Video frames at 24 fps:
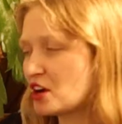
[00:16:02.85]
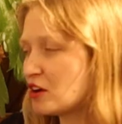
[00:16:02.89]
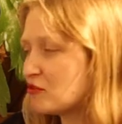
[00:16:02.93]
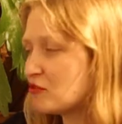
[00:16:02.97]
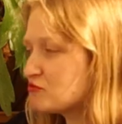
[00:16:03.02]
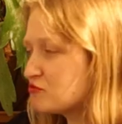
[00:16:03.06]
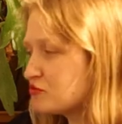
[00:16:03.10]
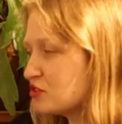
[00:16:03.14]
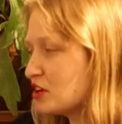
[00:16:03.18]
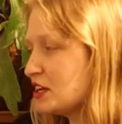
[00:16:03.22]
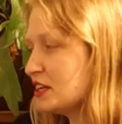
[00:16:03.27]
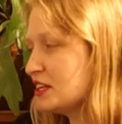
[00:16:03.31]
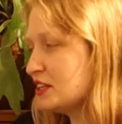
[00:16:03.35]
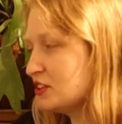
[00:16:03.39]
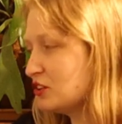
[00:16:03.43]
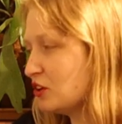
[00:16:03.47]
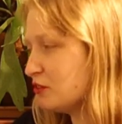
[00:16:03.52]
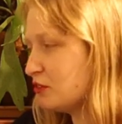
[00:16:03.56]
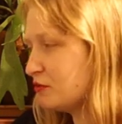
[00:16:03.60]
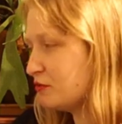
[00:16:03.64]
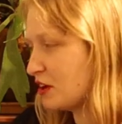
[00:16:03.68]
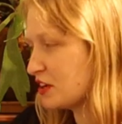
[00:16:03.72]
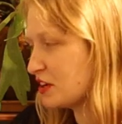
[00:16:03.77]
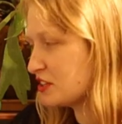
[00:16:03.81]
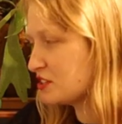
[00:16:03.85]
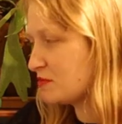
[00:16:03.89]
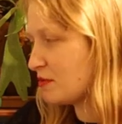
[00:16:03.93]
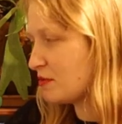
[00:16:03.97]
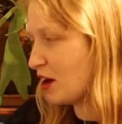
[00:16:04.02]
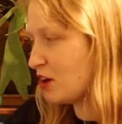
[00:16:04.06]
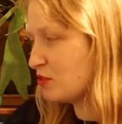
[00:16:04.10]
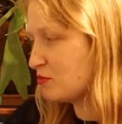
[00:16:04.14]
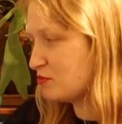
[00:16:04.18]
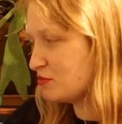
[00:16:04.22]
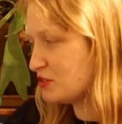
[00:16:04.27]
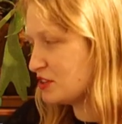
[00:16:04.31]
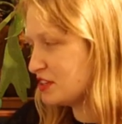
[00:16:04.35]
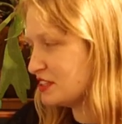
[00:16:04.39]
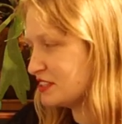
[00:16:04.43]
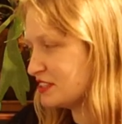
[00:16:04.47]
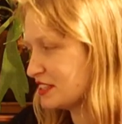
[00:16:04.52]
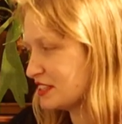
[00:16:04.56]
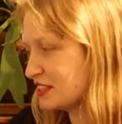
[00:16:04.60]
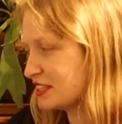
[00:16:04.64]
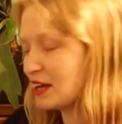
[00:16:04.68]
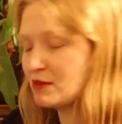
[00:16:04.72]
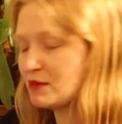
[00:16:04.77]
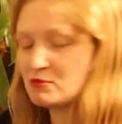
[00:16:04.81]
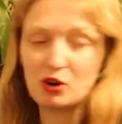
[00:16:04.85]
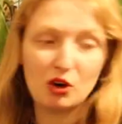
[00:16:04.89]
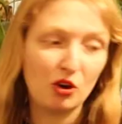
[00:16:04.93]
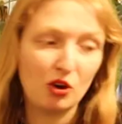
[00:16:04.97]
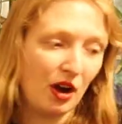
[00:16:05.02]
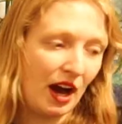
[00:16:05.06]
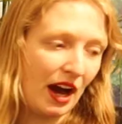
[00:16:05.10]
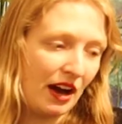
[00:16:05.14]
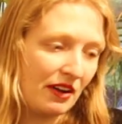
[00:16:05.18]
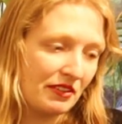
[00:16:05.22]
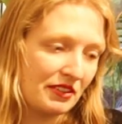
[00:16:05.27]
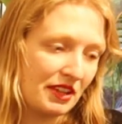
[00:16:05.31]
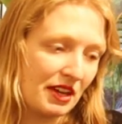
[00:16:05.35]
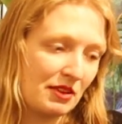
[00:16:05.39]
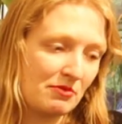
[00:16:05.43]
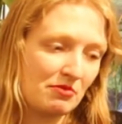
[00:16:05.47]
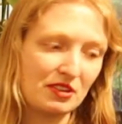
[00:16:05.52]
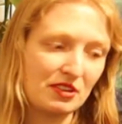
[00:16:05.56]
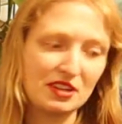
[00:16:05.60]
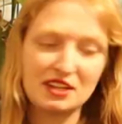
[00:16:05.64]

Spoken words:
So I'm really not fussed about breeding them or how they